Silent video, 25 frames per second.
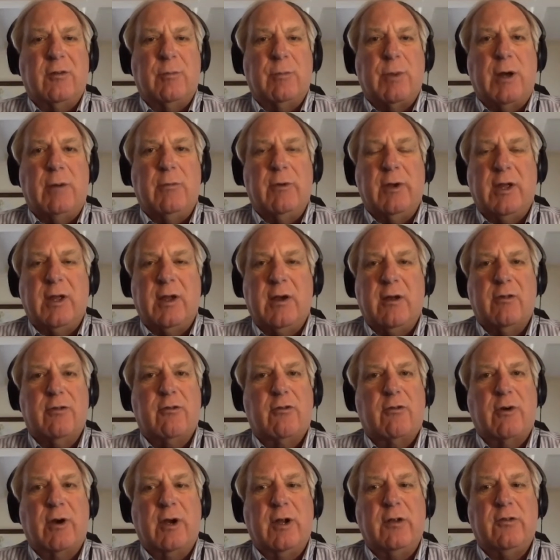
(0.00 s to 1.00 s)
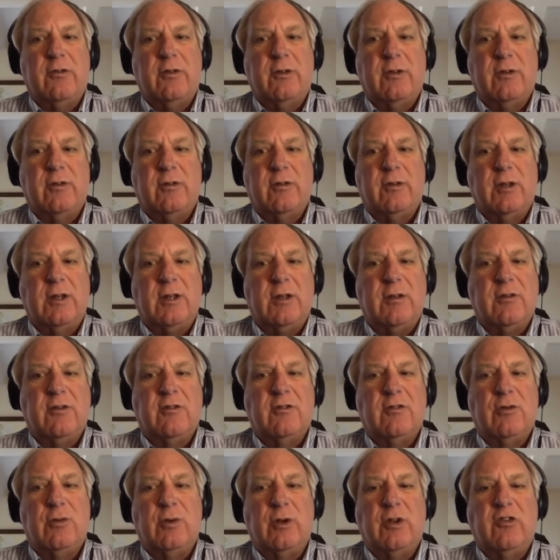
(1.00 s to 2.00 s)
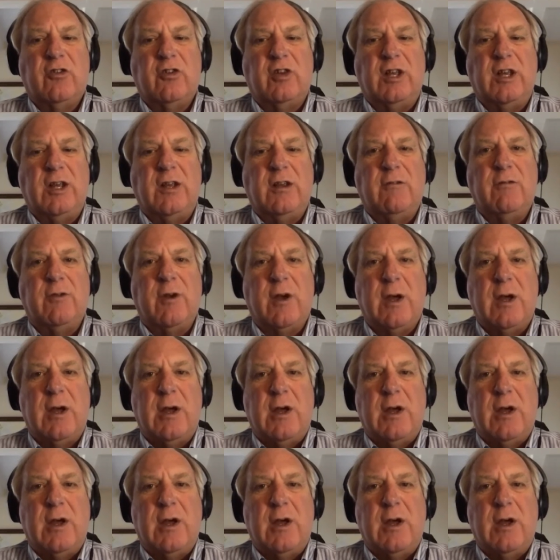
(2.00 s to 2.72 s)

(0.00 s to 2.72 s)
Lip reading: public health crisis is to achieve